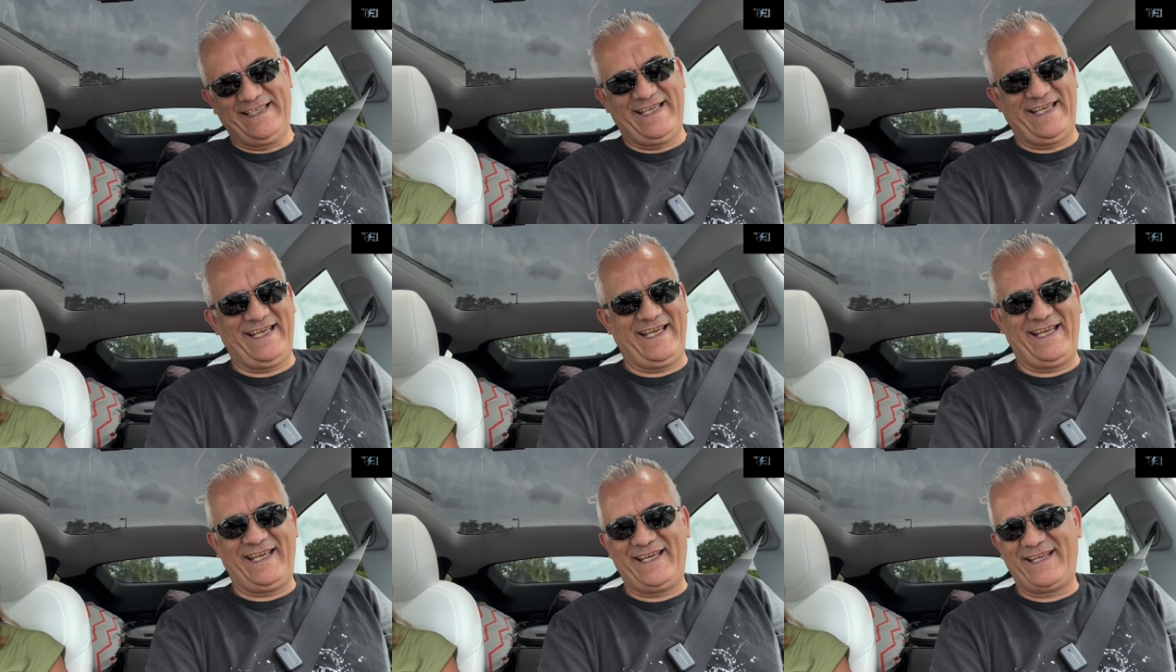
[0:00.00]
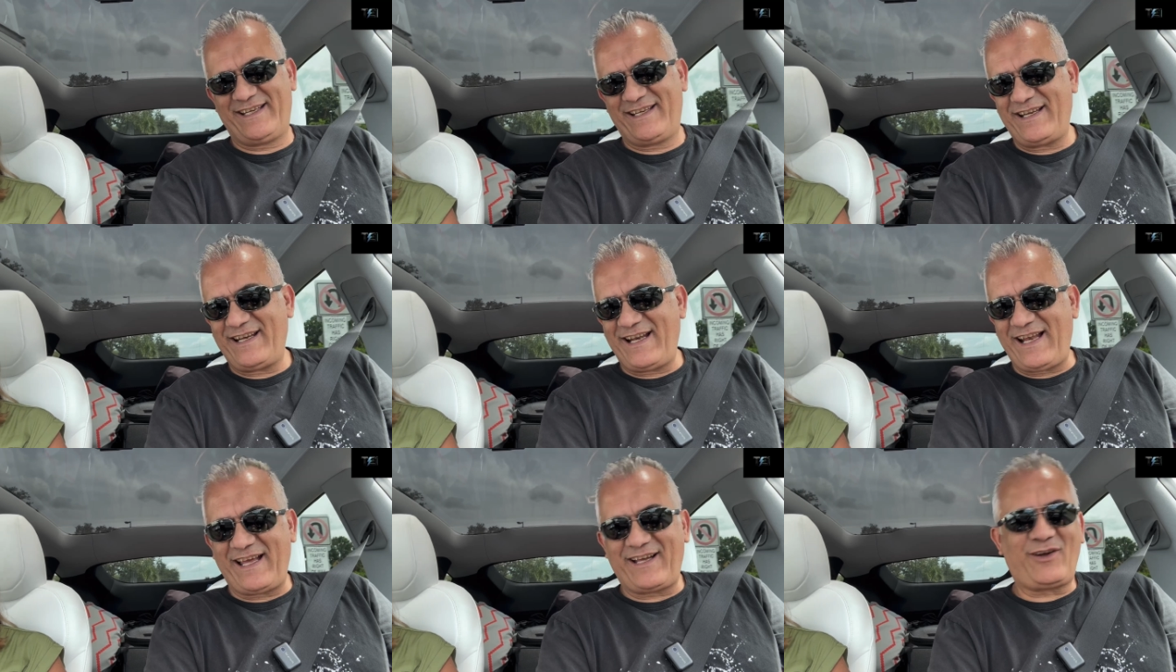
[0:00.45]
And
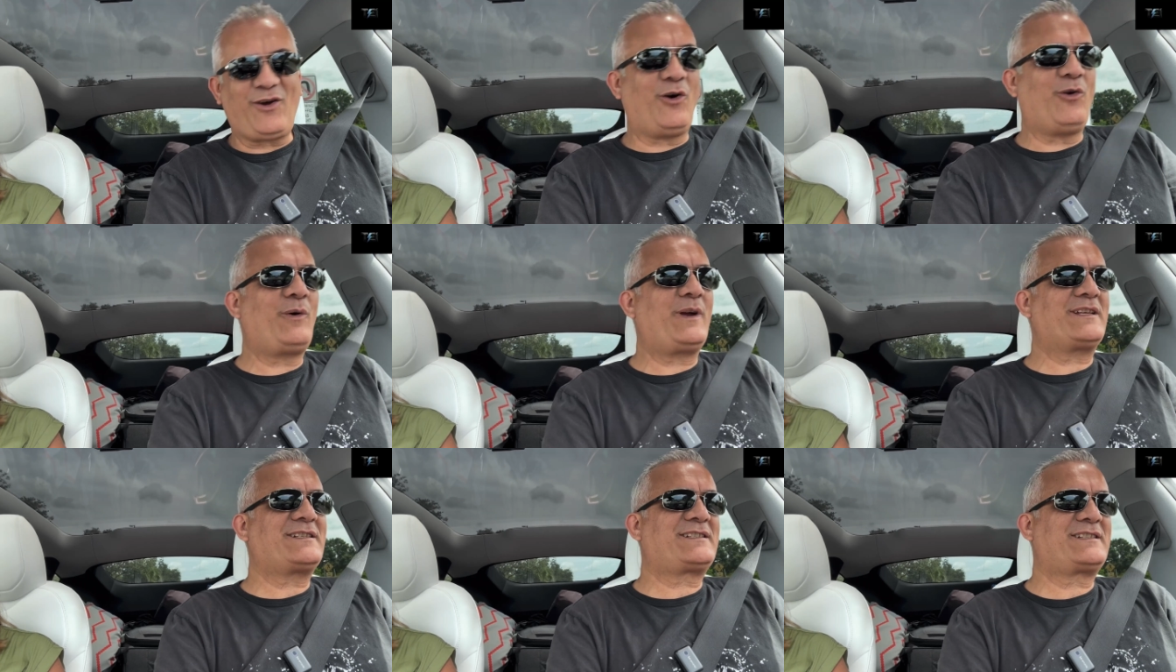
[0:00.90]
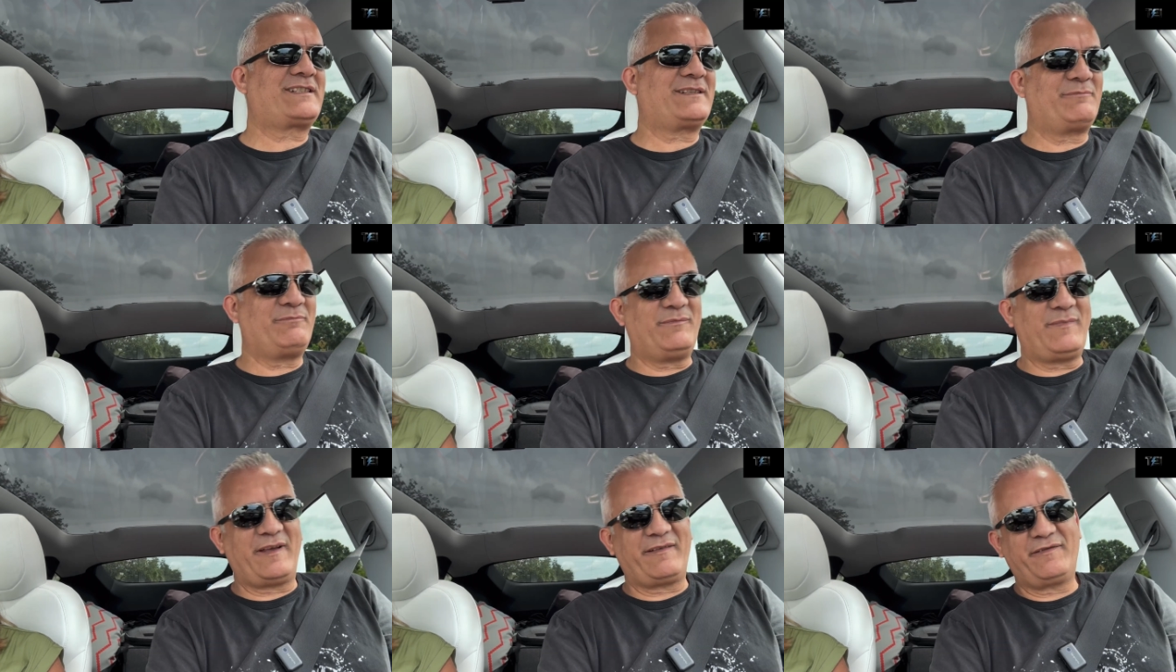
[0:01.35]
like always,
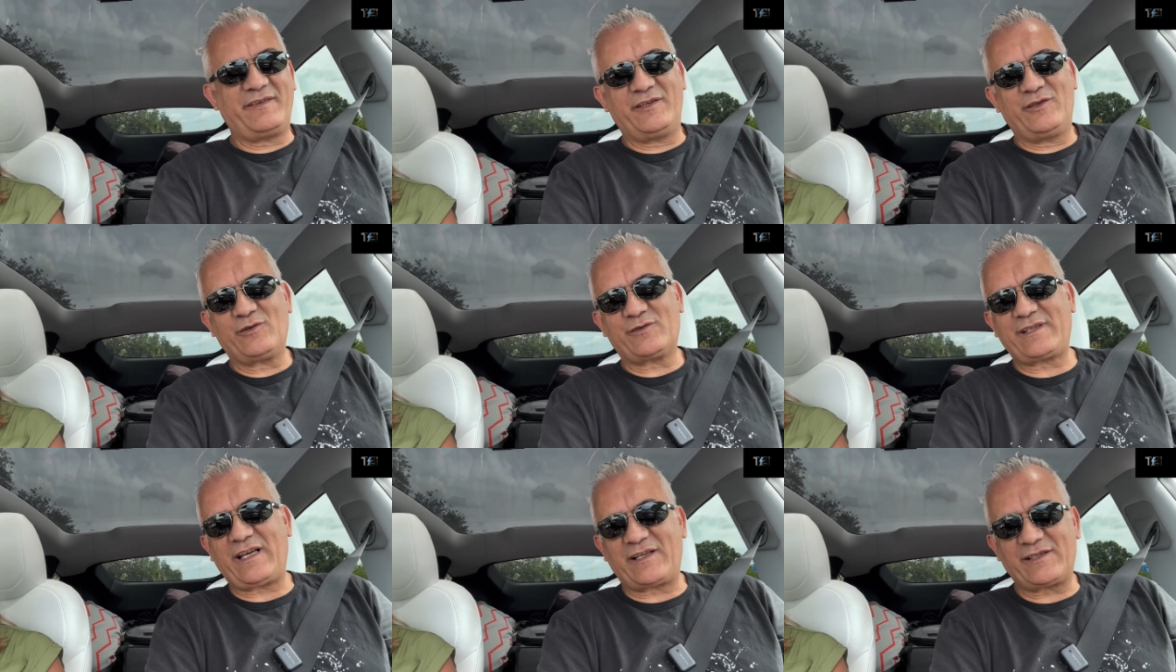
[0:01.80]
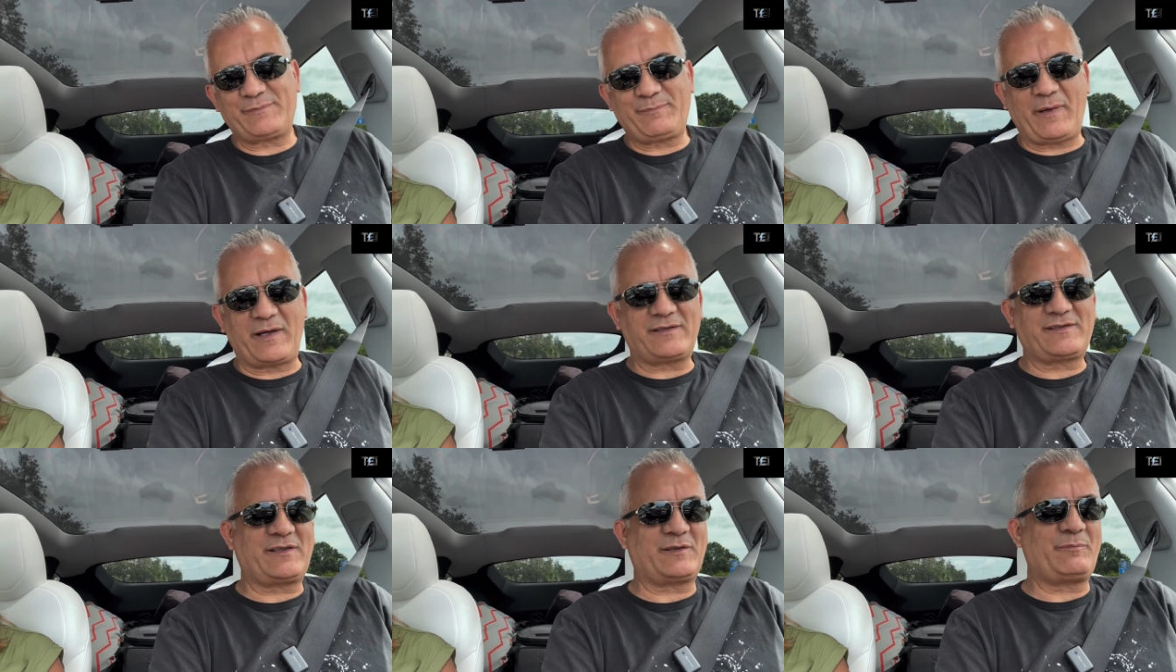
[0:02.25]
my videos are
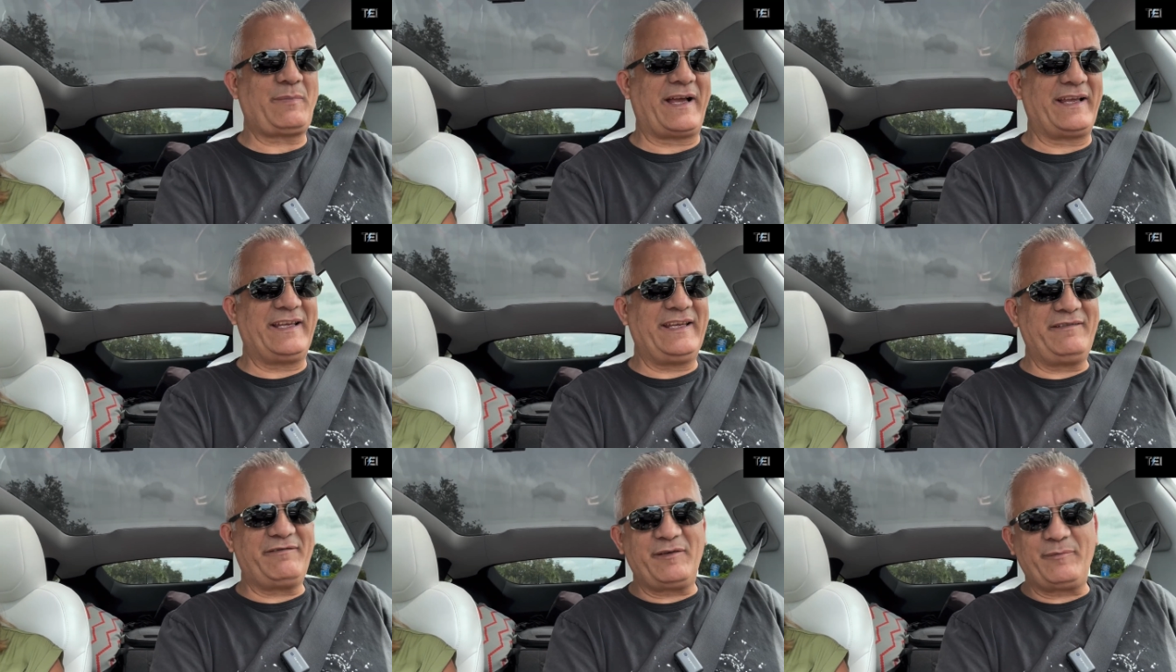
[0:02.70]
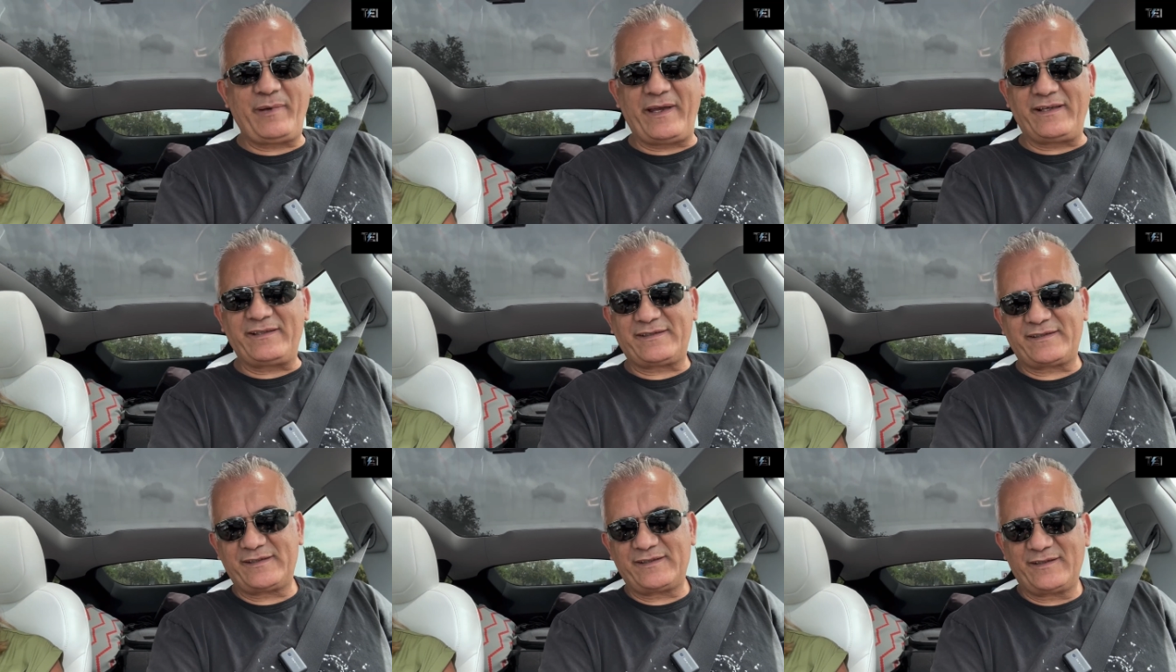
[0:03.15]
sponsored by
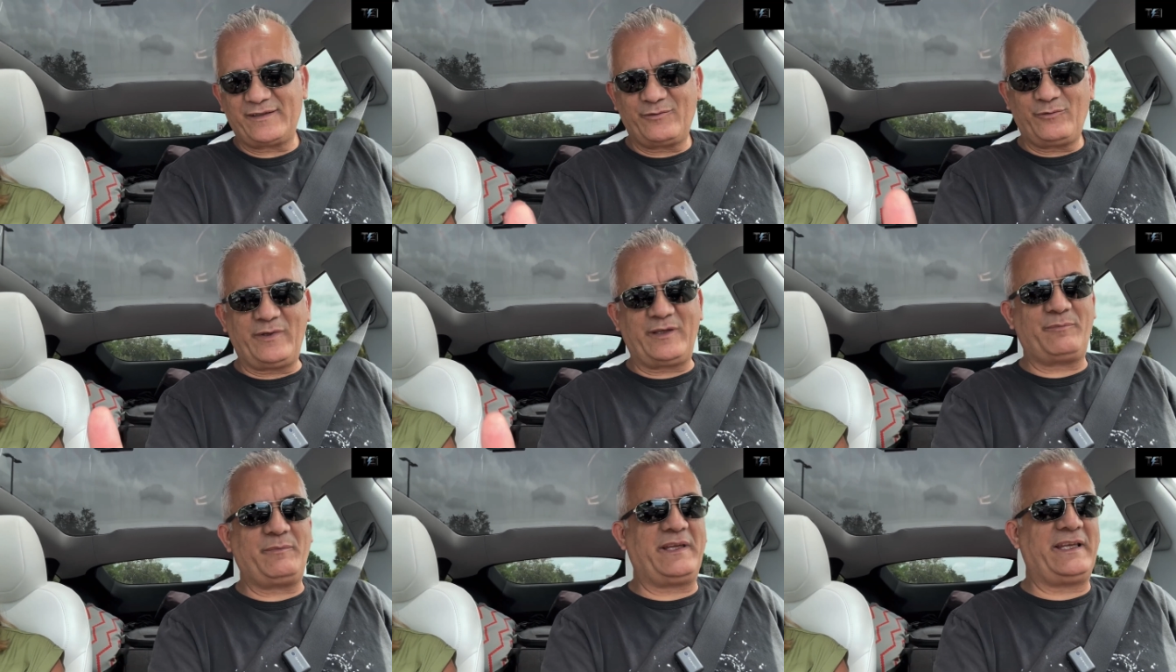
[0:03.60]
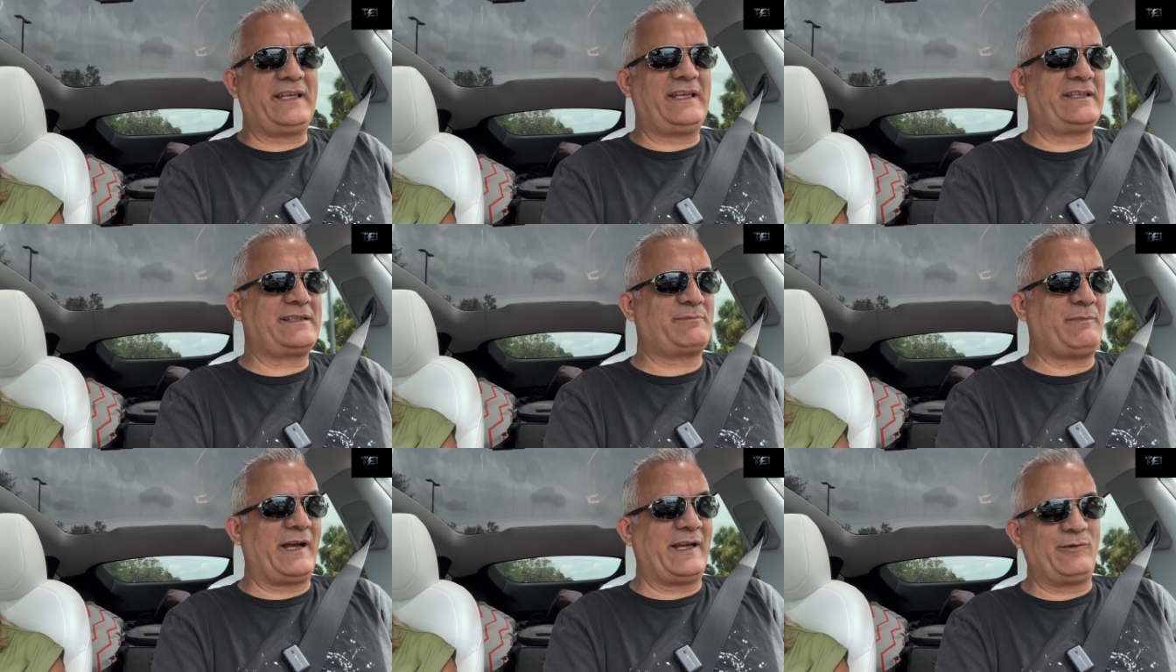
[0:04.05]
EVBase. With me
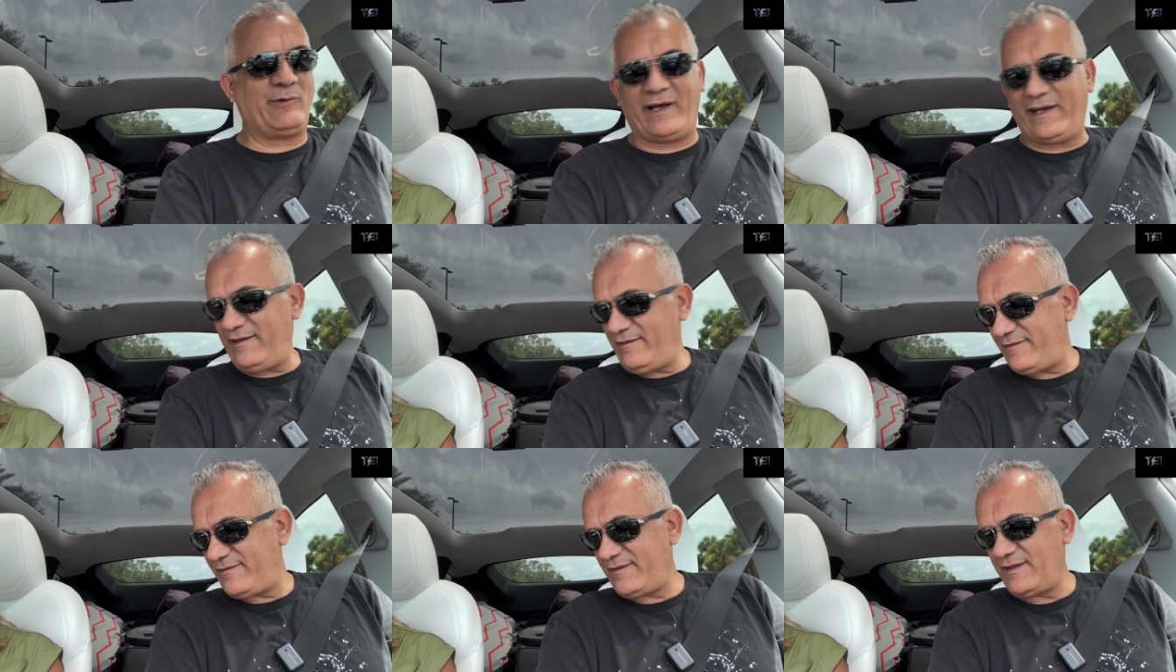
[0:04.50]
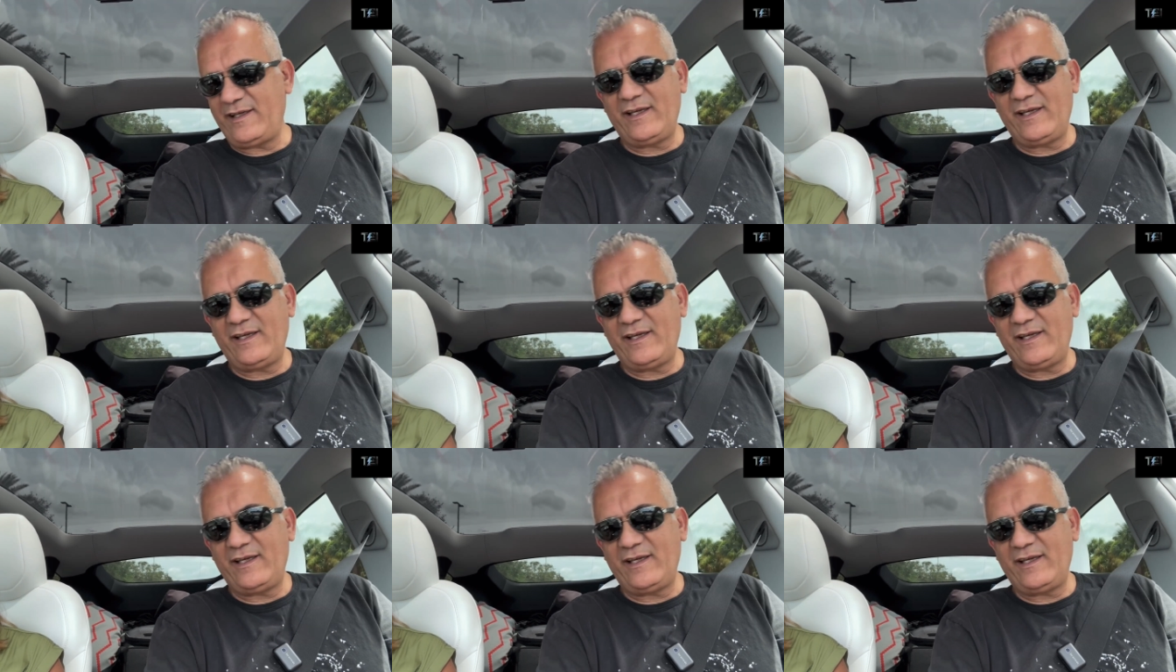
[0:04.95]
is my wife.